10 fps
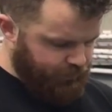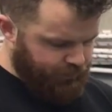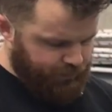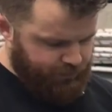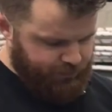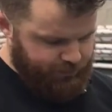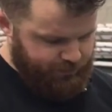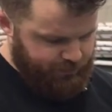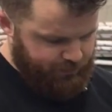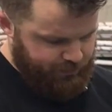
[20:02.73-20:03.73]
Oh,
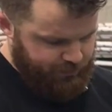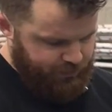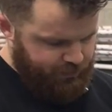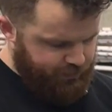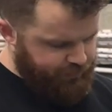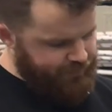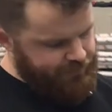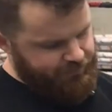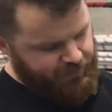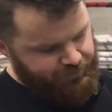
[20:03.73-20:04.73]
you have
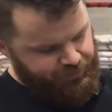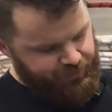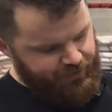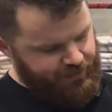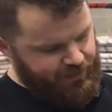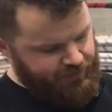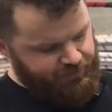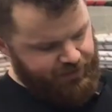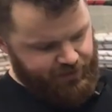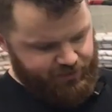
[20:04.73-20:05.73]
to be pretty dang
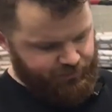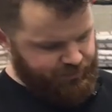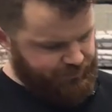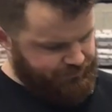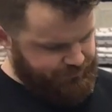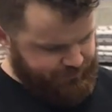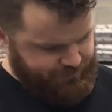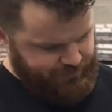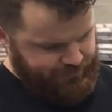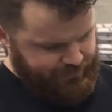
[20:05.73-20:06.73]
patient with them.
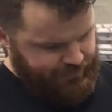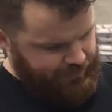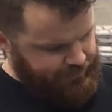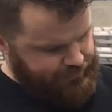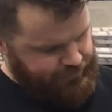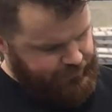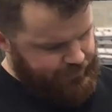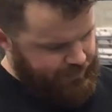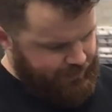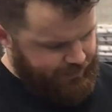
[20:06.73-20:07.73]

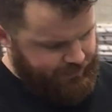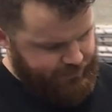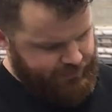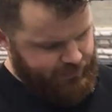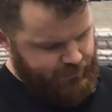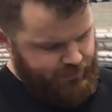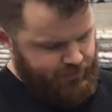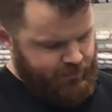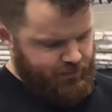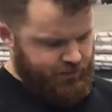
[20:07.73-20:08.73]
Yeah,
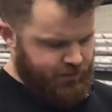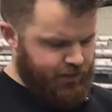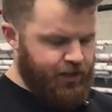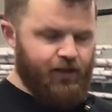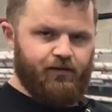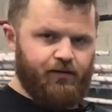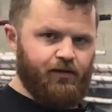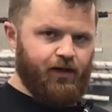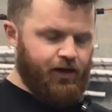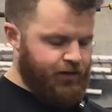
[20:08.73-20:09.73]
and it's
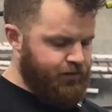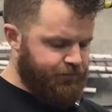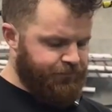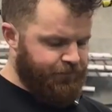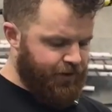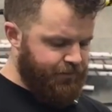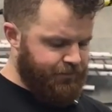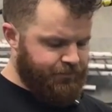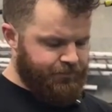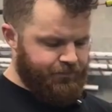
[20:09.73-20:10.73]
like
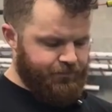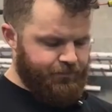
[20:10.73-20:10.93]
from